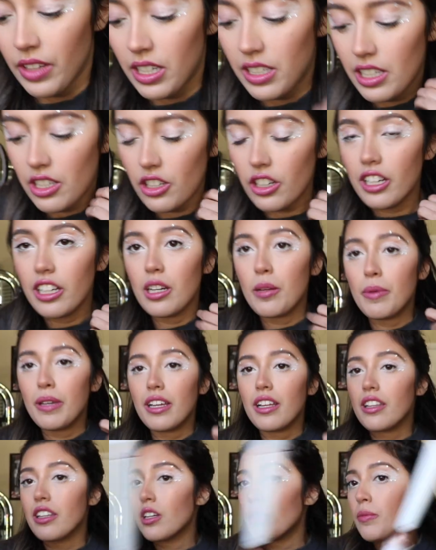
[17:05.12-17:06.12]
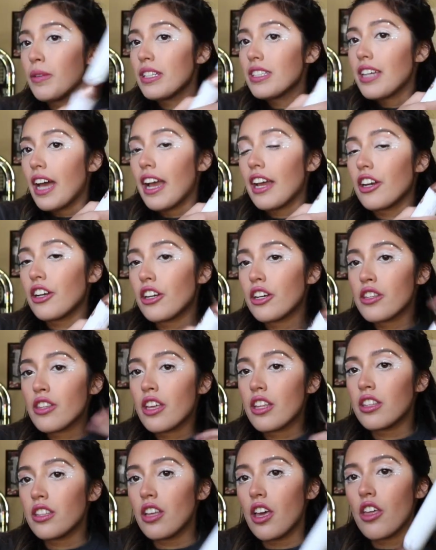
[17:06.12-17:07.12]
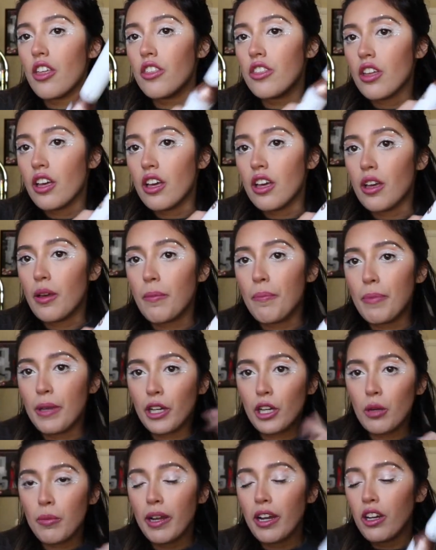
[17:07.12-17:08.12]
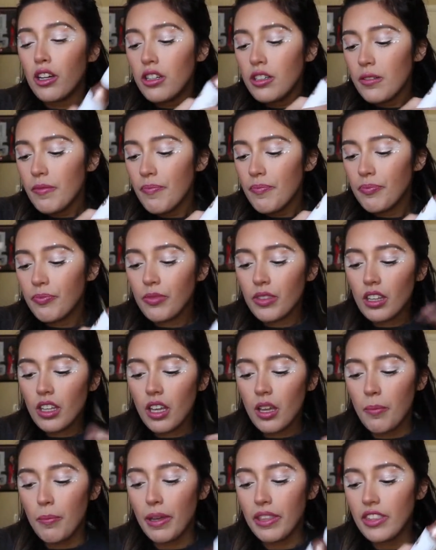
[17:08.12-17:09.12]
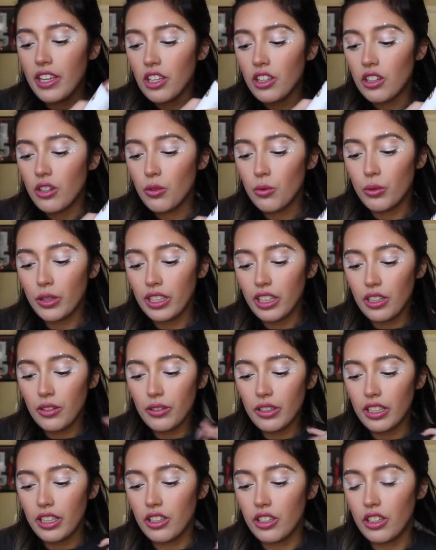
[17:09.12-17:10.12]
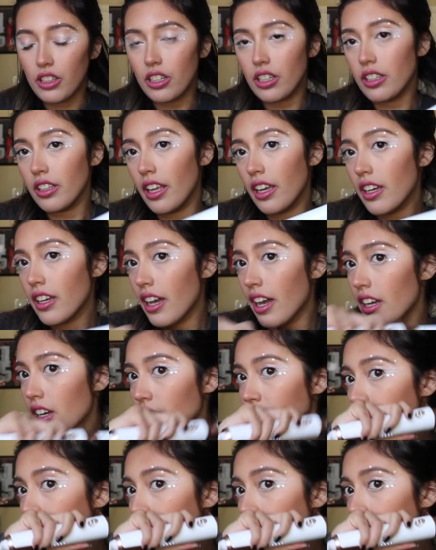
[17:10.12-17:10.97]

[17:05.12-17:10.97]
because these are gonna be a little bit tighter than the bigger barrel. But they look really, really good and like kind of